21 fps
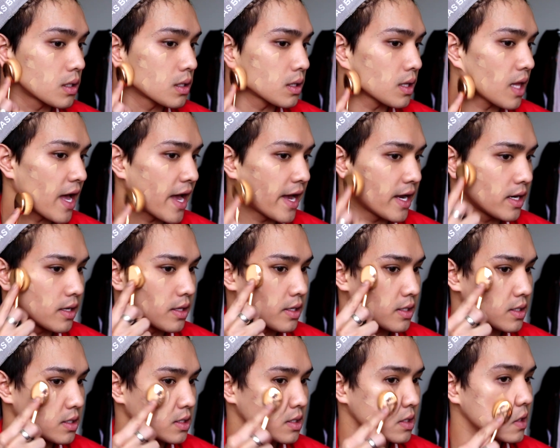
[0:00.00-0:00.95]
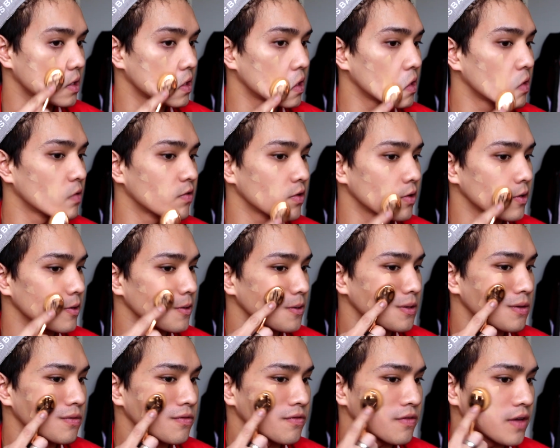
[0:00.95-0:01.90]
glide this over
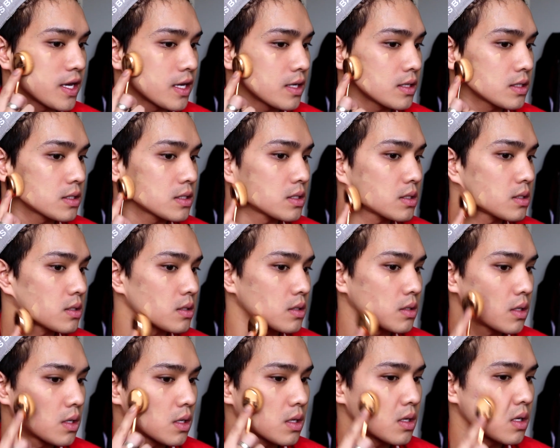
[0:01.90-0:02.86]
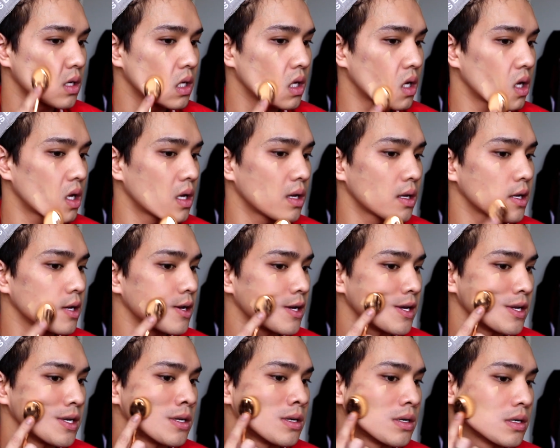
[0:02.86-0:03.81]
the face
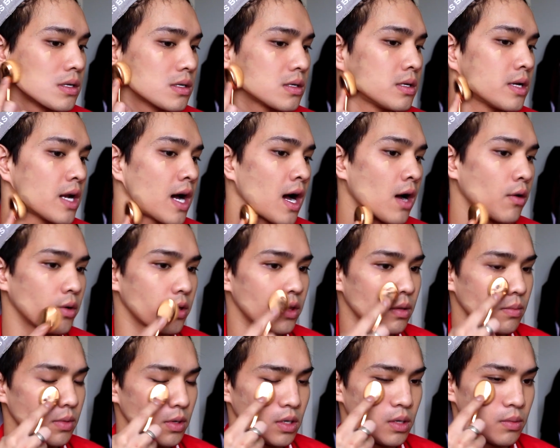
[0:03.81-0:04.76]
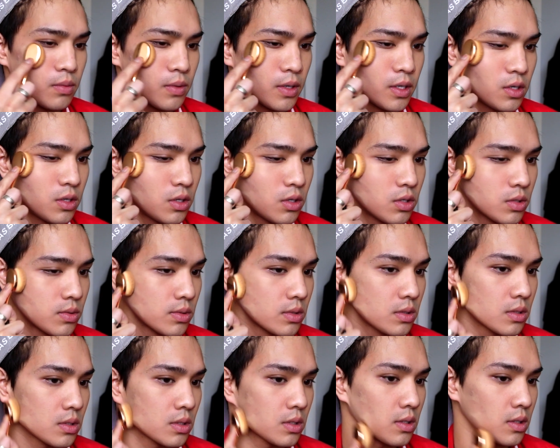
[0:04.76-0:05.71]
and not with a beauty blender. You're
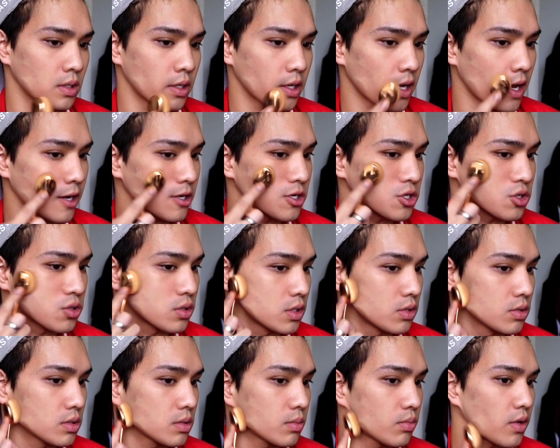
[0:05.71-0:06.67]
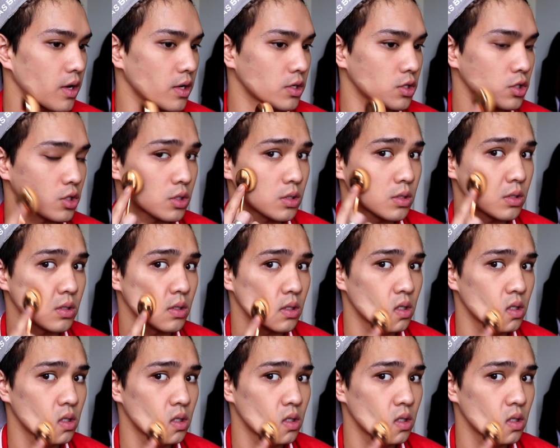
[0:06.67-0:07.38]
supposed to like actually use a brush.